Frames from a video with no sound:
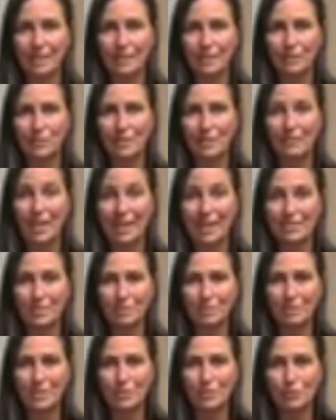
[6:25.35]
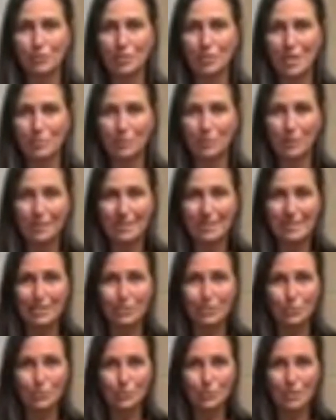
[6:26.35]
We've had some teachers and pretty
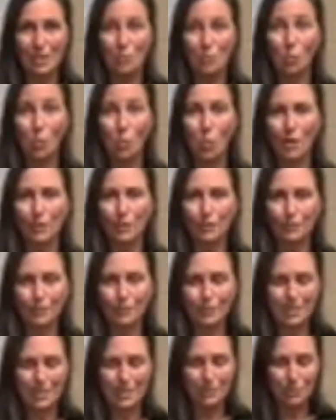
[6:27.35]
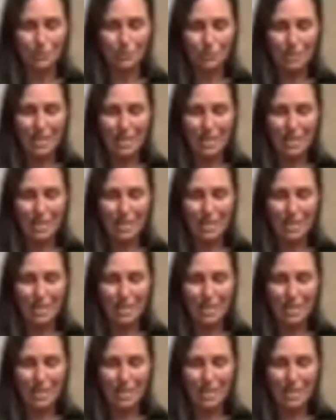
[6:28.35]
teachers and wonderful teachers.